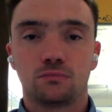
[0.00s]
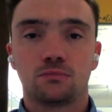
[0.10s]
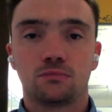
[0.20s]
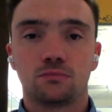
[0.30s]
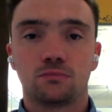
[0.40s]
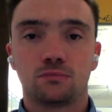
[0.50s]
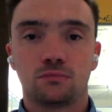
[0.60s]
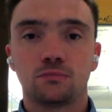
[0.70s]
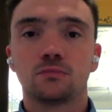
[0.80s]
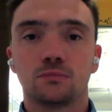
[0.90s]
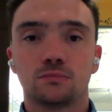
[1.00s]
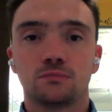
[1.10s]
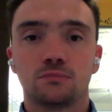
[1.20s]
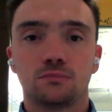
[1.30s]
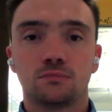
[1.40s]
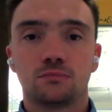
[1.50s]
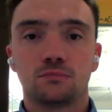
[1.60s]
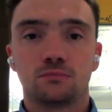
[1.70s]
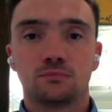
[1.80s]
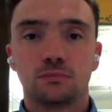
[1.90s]

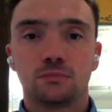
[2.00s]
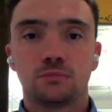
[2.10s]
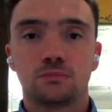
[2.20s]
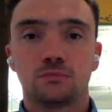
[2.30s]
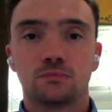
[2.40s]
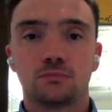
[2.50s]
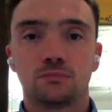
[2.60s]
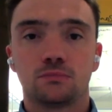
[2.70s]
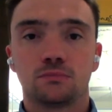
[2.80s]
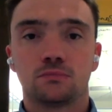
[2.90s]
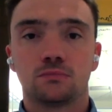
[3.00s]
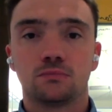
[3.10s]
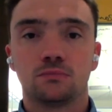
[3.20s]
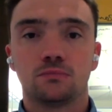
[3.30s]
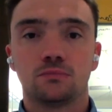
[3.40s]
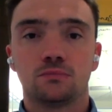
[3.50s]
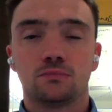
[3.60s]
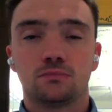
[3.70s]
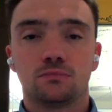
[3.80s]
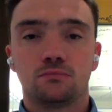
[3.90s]

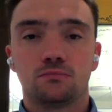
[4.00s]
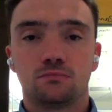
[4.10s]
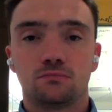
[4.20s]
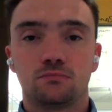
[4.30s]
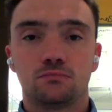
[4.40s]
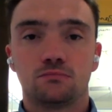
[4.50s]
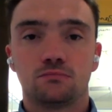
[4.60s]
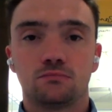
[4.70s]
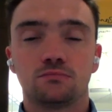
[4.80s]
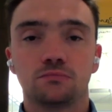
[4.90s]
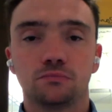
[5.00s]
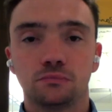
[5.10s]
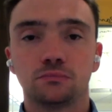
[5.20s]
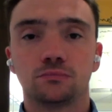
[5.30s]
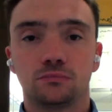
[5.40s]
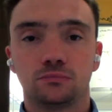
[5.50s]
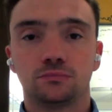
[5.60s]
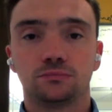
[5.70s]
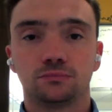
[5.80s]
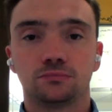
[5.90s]

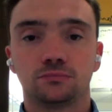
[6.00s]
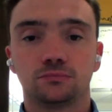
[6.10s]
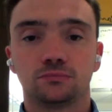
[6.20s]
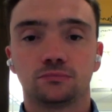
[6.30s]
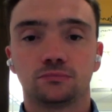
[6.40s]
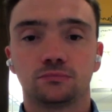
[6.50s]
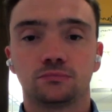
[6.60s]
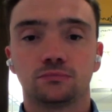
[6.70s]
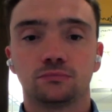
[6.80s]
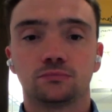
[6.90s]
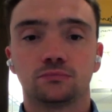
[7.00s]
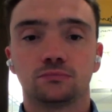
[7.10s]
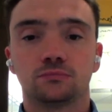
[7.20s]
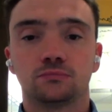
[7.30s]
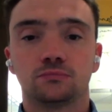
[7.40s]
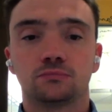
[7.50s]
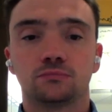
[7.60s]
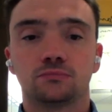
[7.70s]
No words are spoken by the person on screen.